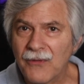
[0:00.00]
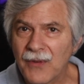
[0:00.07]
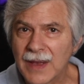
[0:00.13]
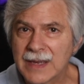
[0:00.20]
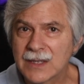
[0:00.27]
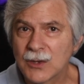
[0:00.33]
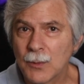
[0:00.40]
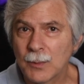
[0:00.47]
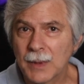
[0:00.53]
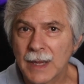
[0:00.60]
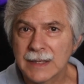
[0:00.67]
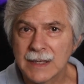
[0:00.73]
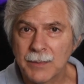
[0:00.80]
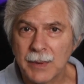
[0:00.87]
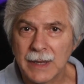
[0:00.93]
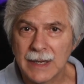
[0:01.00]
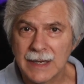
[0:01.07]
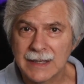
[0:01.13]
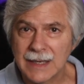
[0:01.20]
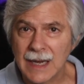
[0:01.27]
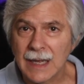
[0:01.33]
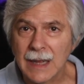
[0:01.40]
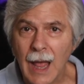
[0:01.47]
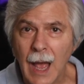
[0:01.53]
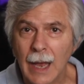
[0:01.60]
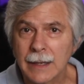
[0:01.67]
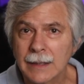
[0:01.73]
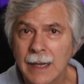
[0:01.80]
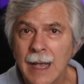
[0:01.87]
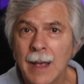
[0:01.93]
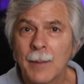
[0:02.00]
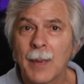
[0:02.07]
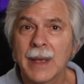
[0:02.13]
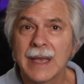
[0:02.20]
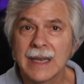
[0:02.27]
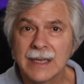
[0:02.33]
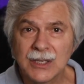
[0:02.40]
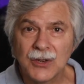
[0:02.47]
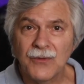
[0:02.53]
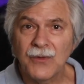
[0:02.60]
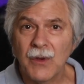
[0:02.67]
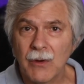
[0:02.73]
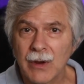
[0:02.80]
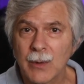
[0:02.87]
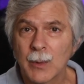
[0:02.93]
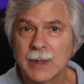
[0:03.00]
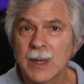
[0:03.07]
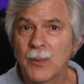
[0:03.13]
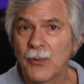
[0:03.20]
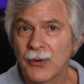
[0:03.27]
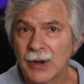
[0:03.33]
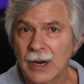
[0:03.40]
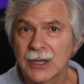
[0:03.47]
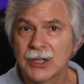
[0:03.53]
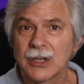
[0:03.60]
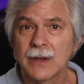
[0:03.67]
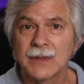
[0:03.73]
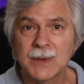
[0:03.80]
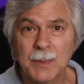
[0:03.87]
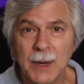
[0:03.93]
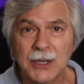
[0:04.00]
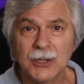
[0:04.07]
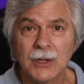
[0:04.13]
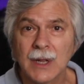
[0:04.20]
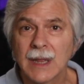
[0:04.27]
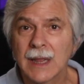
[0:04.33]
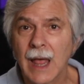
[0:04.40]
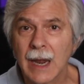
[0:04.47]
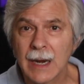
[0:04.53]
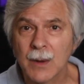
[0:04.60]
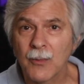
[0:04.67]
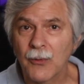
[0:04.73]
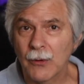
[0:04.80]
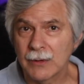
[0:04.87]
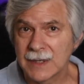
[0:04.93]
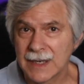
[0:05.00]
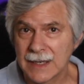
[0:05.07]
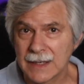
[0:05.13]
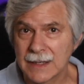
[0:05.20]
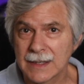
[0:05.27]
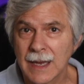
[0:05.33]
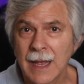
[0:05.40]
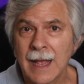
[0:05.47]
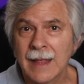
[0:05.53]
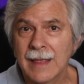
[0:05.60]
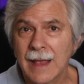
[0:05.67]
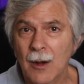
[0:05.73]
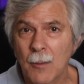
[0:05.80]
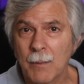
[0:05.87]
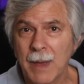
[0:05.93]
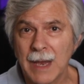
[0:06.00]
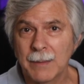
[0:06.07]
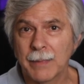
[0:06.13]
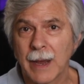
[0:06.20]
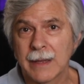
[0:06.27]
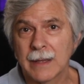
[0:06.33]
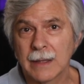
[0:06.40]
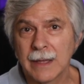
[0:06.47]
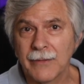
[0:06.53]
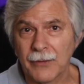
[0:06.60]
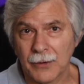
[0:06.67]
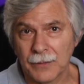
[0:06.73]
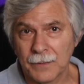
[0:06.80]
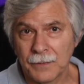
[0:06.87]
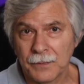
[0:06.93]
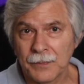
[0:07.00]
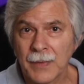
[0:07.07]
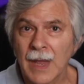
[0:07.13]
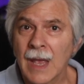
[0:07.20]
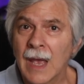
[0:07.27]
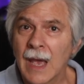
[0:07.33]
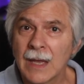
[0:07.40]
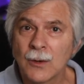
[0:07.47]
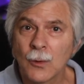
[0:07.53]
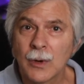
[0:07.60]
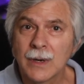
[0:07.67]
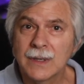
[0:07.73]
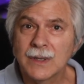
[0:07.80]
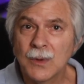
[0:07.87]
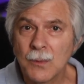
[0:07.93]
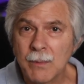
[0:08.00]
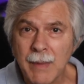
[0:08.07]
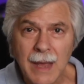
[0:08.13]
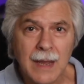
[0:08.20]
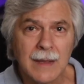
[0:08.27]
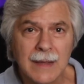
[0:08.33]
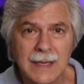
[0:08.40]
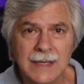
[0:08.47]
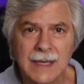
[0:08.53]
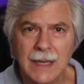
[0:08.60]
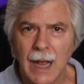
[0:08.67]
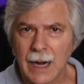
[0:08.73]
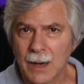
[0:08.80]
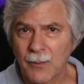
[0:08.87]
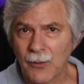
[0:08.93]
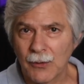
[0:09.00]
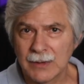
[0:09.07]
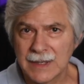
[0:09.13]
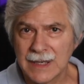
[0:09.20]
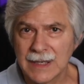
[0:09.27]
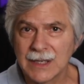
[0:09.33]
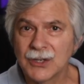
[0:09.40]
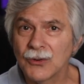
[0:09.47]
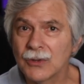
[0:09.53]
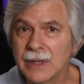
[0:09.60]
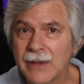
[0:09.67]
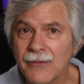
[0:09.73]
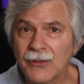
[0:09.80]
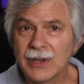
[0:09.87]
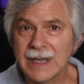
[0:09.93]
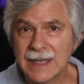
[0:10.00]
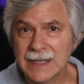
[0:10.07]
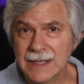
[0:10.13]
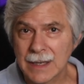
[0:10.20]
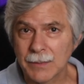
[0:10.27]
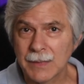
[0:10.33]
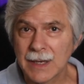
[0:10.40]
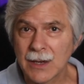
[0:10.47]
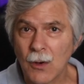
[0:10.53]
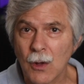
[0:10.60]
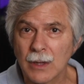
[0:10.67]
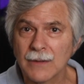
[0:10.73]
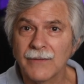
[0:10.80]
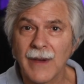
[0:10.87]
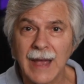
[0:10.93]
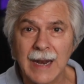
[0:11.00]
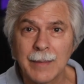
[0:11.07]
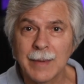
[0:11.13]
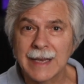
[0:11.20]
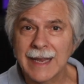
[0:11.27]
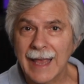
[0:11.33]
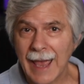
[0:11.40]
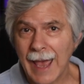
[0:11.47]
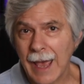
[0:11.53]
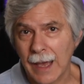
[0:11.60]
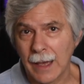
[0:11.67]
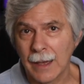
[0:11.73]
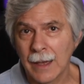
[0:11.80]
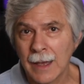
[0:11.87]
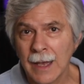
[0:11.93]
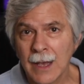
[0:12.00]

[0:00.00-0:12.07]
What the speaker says: affects your blood's ability to clot by interfering with the production of special clotting proteins that are made by the liver. In order to make these clotting proteins, your liver needs something called vitamin K,